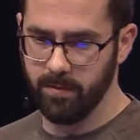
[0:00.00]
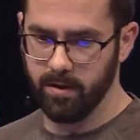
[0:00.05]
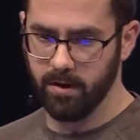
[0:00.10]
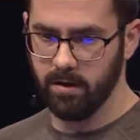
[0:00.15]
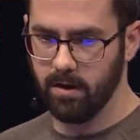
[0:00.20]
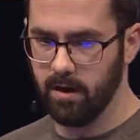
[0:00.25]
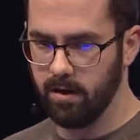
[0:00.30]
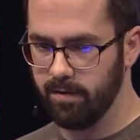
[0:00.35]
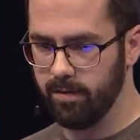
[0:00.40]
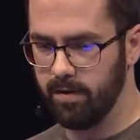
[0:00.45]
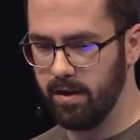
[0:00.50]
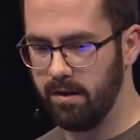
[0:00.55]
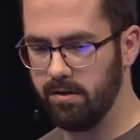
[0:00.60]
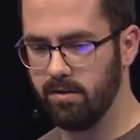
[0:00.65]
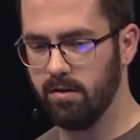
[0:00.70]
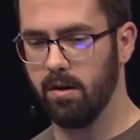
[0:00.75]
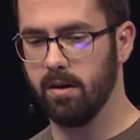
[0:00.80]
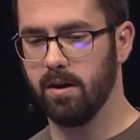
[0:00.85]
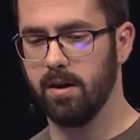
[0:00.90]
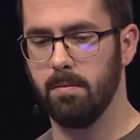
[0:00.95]
Now,
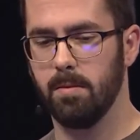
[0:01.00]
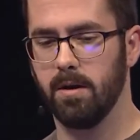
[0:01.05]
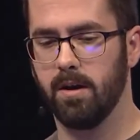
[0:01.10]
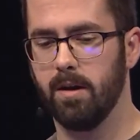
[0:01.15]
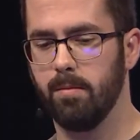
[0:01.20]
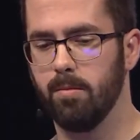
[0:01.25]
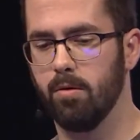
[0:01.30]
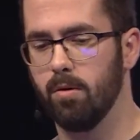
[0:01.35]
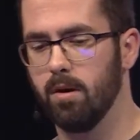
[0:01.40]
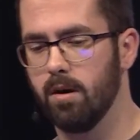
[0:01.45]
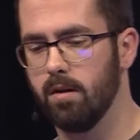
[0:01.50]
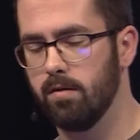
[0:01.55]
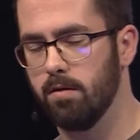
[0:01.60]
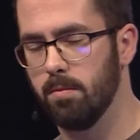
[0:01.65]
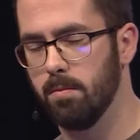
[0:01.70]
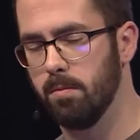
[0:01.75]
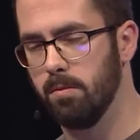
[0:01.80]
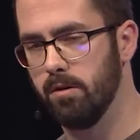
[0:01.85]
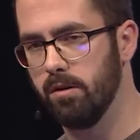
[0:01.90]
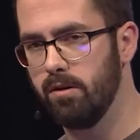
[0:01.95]
FlashTalking became aware of the
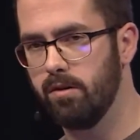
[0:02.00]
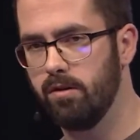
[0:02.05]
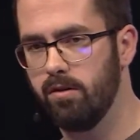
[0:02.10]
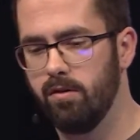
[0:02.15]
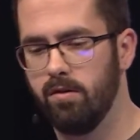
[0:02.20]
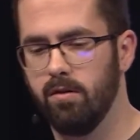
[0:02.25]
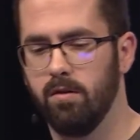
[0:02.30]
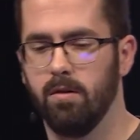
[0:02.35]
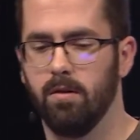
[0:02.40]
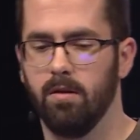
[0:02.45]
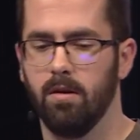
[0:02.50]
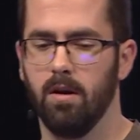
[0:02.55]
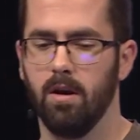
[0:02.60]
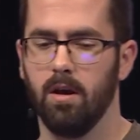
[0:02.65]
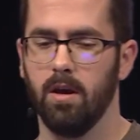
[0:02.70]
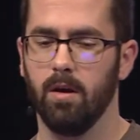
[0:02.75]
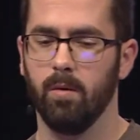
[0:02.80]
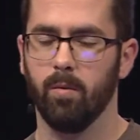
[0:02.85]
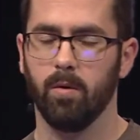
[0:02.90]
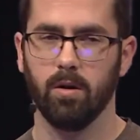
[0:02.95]
breach.
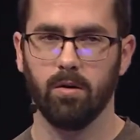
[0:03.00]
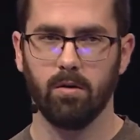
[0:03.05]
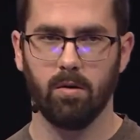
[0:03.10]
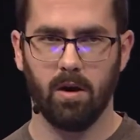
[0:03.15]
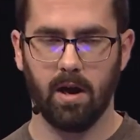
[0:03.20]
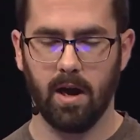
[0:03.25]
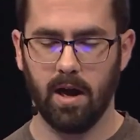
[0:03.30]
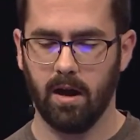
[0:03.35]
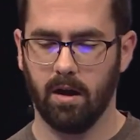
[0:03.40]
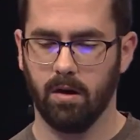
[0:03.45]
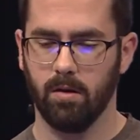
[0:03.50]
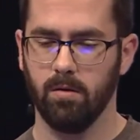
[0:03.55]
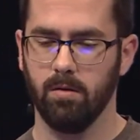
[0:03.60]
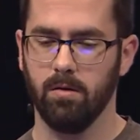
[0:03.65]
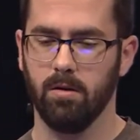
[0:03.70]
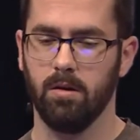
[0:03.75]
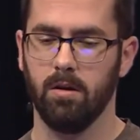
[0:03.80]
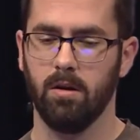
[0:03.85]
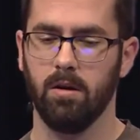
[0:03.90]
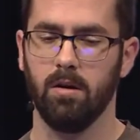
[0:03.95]
We don't know how.
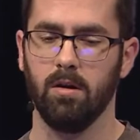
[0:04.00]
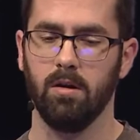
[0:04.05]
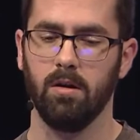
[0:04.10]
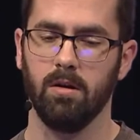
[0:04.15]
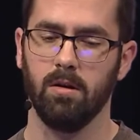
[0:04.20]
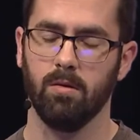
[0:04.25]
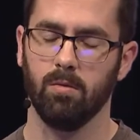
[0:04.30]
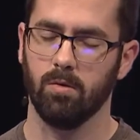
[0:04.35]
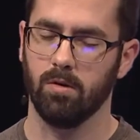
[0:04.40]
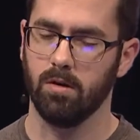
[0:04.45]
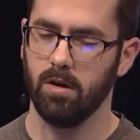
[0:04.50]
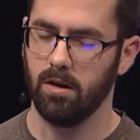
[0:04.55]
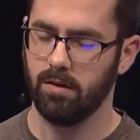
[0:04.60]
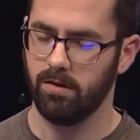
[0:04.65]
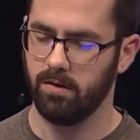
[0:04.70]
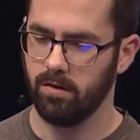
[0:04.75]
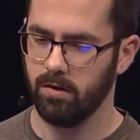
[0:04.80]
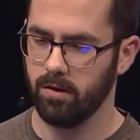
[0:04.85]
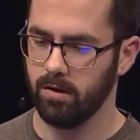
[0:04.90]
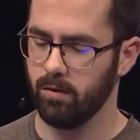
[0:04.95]
We're not
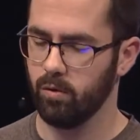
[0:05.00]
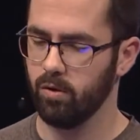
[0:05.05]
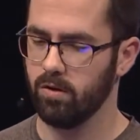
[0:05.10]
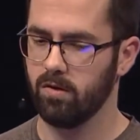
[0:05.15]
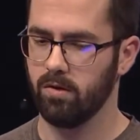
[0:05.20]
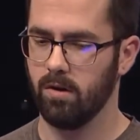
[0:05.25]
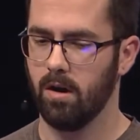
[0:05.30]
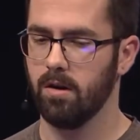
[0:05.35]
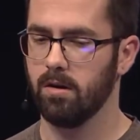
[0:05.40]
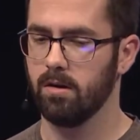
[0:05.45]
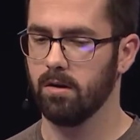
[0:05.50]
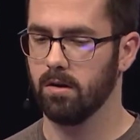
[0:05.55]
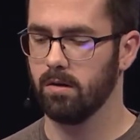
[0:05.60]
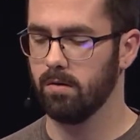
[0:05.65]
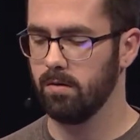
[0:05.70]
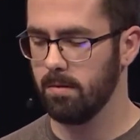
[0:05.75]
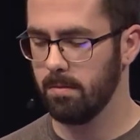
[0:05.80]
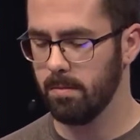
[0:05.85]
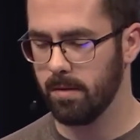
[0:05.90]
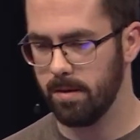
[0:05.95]
sure if it's on their
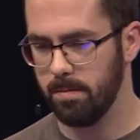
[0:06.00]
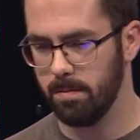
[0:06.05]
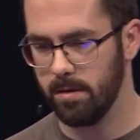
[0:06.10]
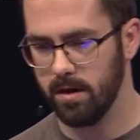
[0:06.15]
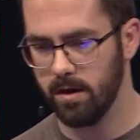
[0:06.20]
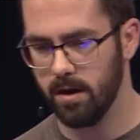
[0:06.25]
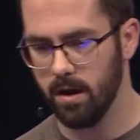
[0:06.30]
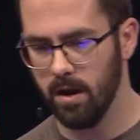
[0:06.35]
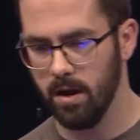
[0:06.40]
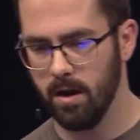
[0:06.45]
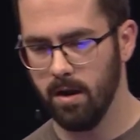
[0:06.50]
own. It might be.